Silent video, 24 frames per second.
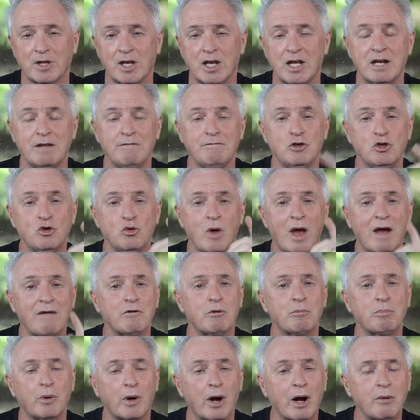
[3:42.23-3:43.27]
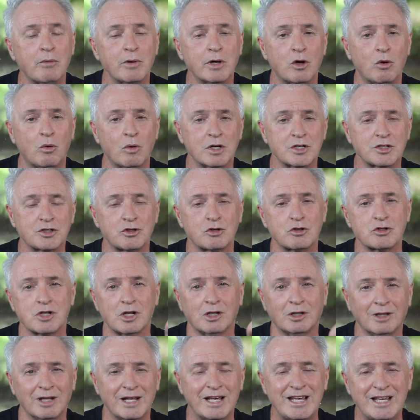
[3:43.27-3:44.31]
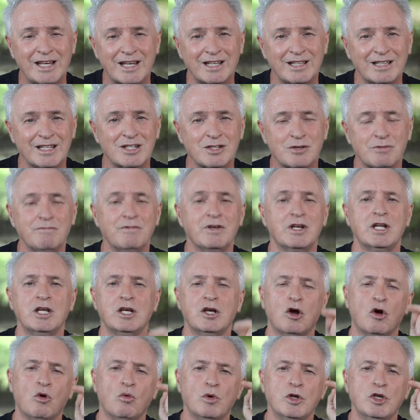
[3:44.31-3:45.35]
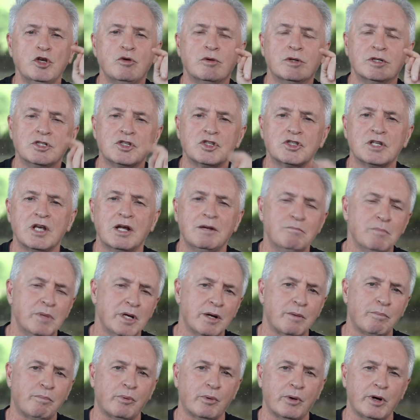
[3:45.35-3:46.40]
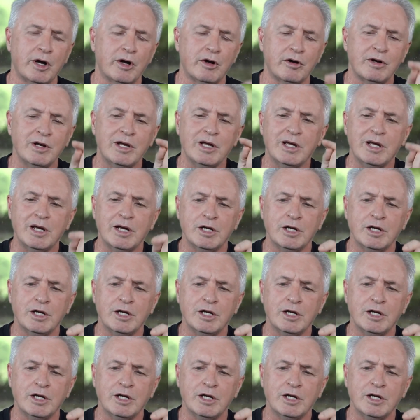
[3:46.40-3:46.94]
And if you have a prayer request, there's a link in this video where you can send me a prayer